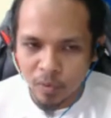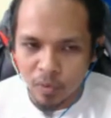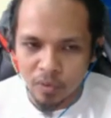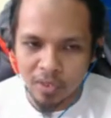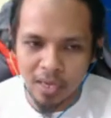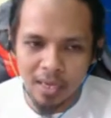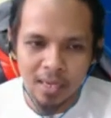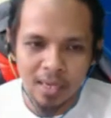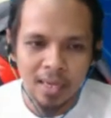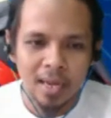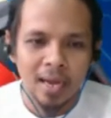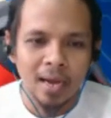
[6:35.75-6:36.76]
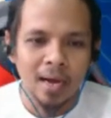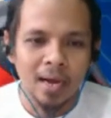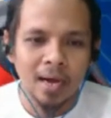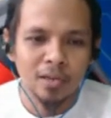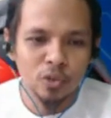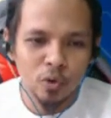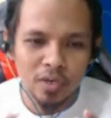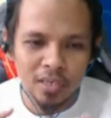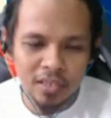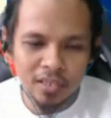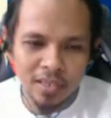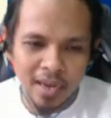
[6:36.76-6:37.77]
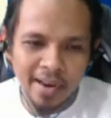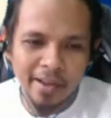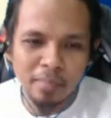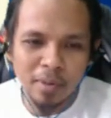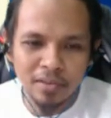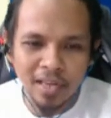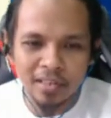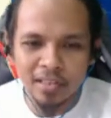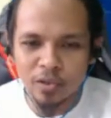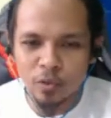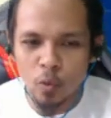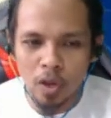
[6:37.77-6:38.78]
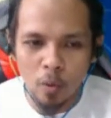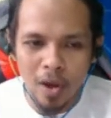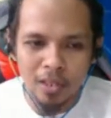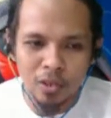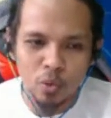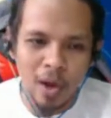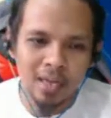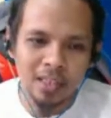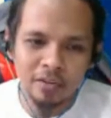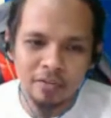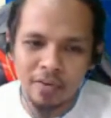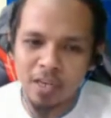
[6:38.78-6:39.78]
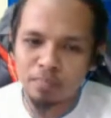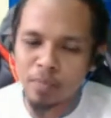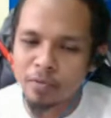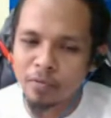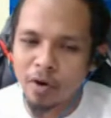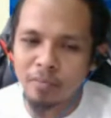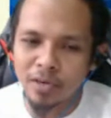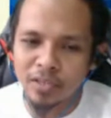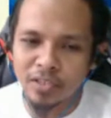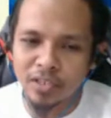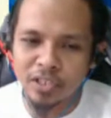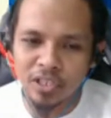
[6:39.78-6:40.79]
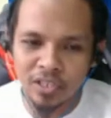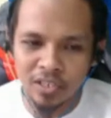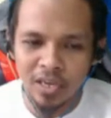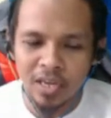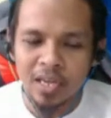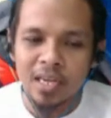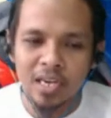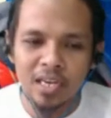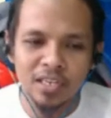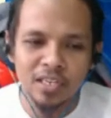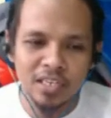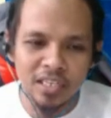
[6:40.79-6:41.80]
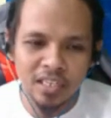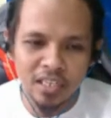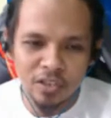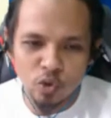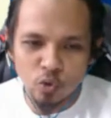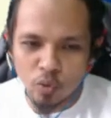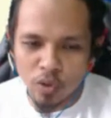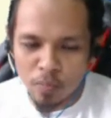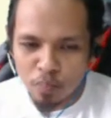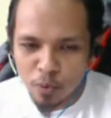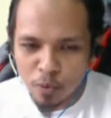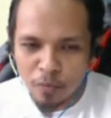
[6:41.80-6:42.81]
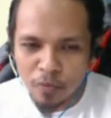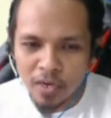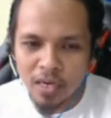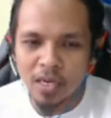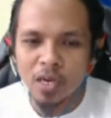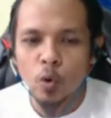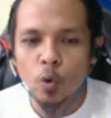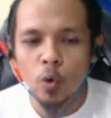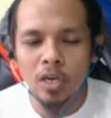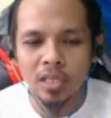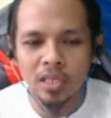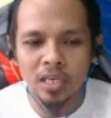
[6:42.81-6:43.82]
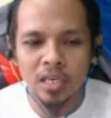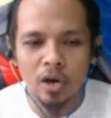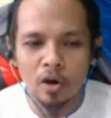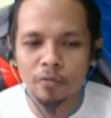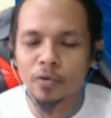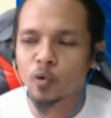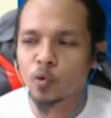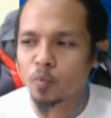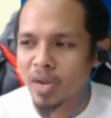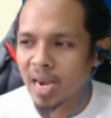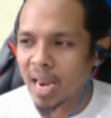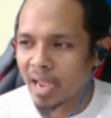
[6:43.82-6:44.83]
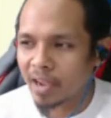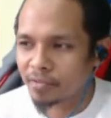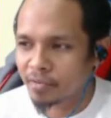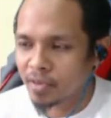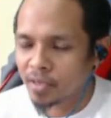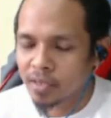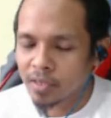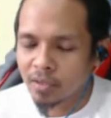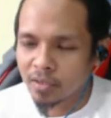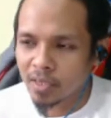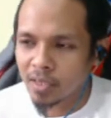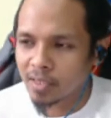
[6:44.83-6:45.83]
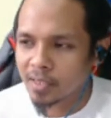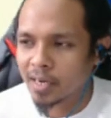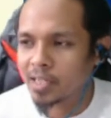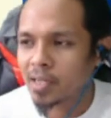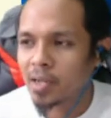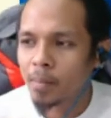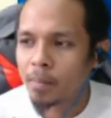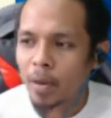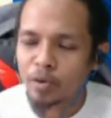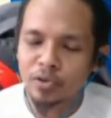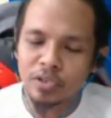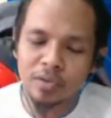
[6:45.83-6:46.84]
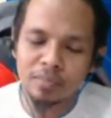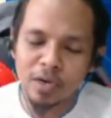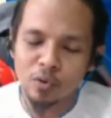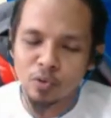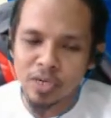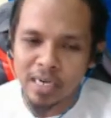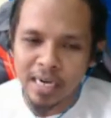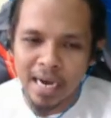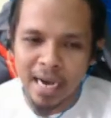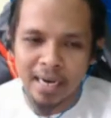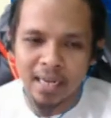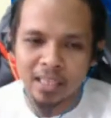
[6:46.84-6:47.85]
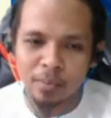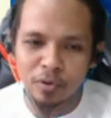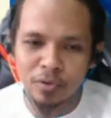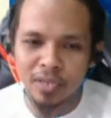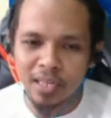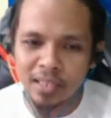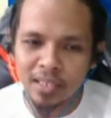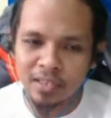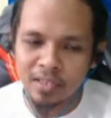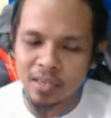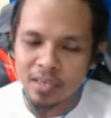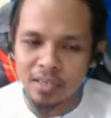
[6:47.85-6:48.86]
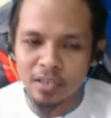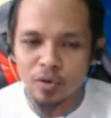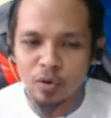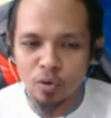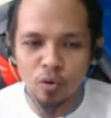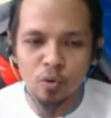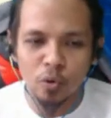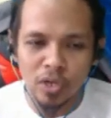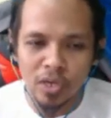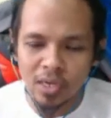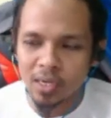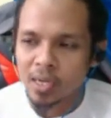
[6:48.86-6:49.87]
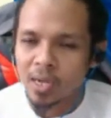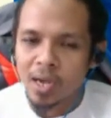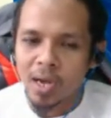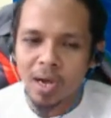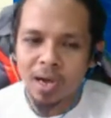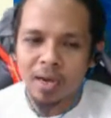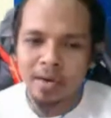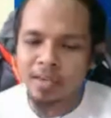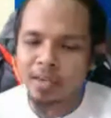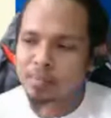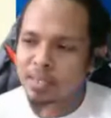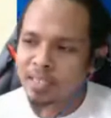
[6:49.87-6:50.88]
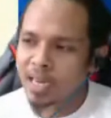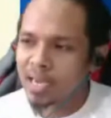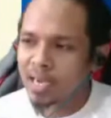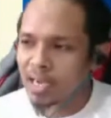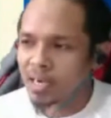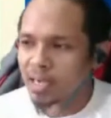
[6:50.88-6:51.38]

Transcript: Okay, so this enable scientists worldwide to actively perform researches in genetics to improve the quality of human life. Okay, jadi manusia menggunakan ataupun saintis di seluruh dunia dia menjalankan